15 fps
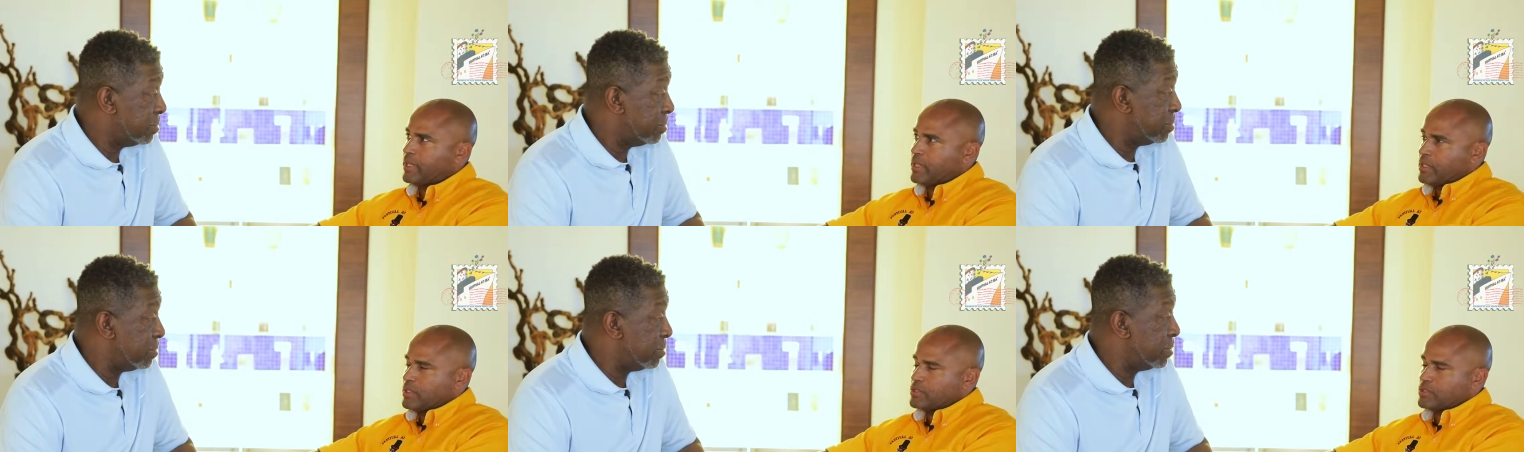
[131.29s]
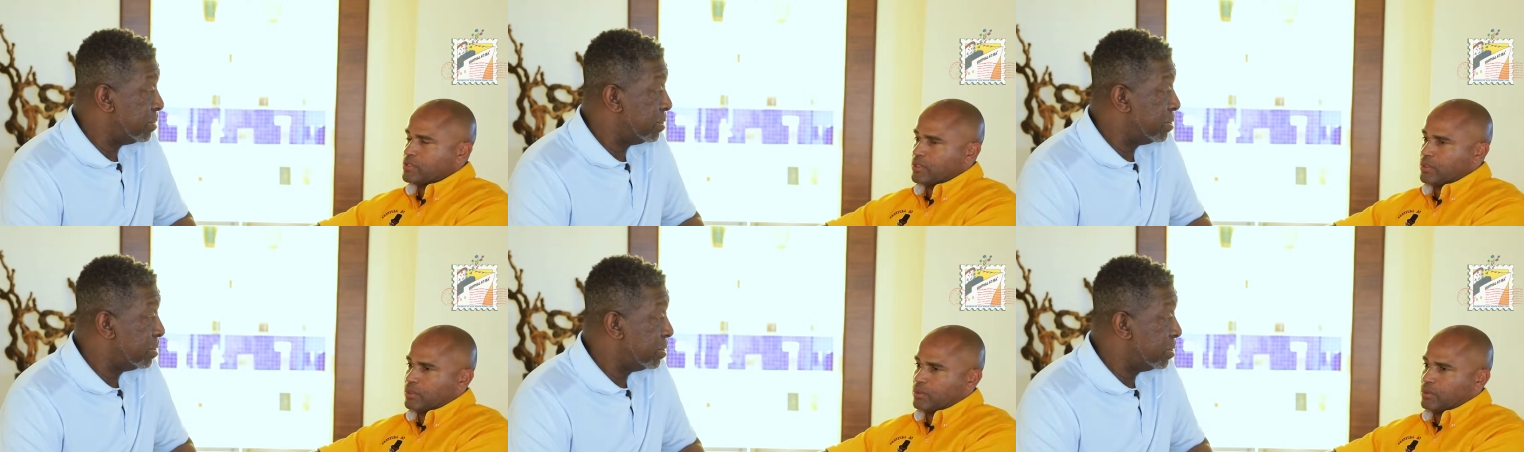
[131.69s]
Speaker 1: Mm-hmm.
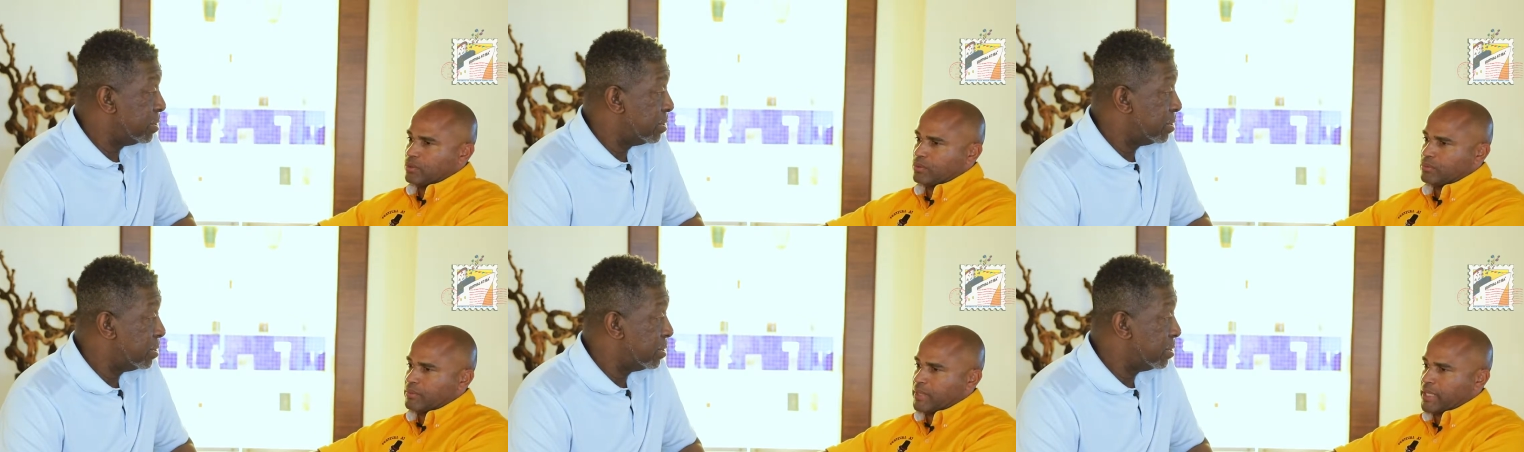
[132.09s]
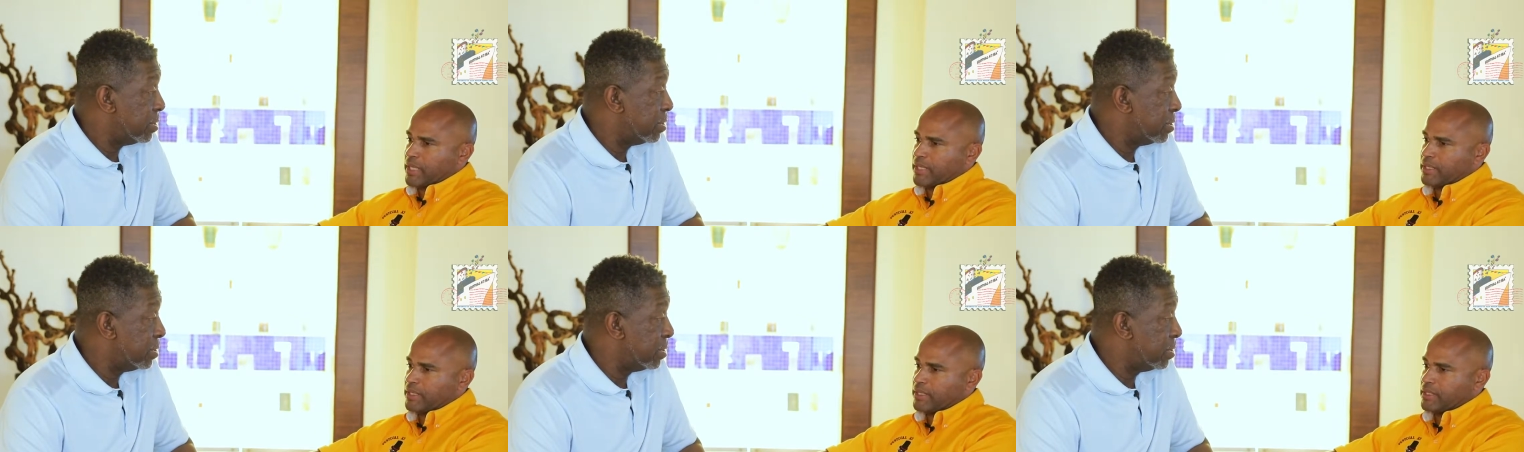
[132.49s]
So
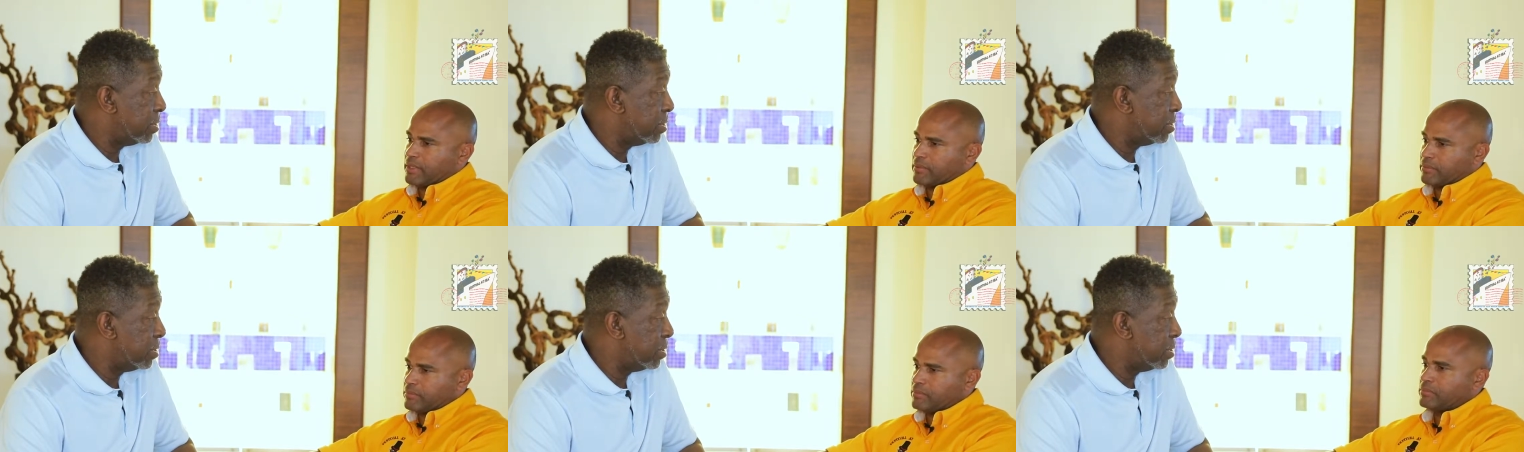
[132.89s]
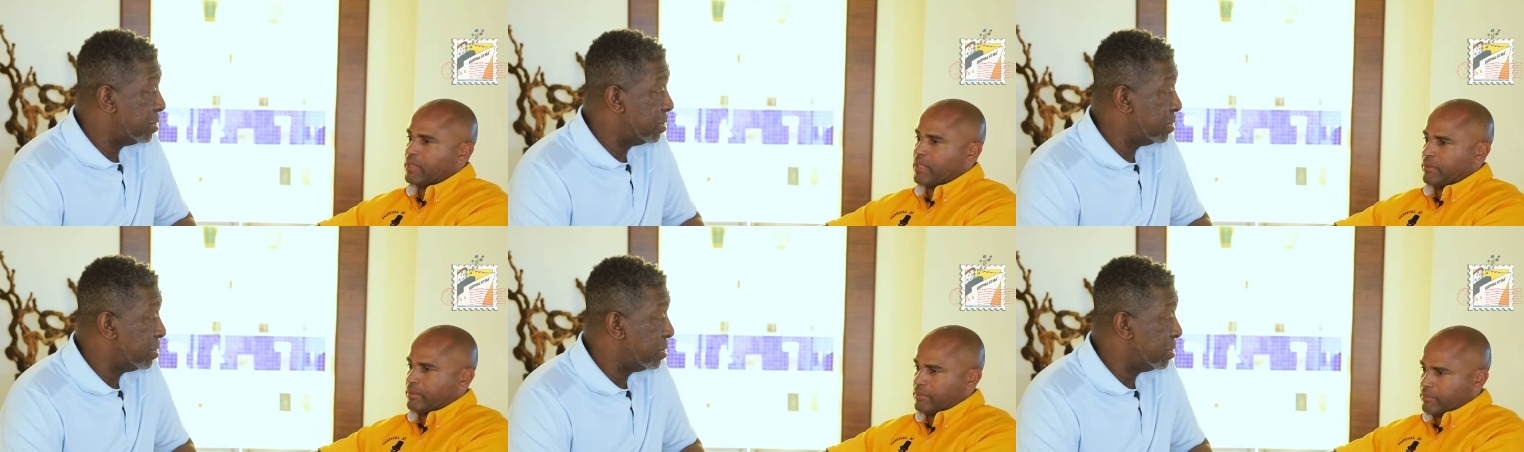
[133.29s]
my um, my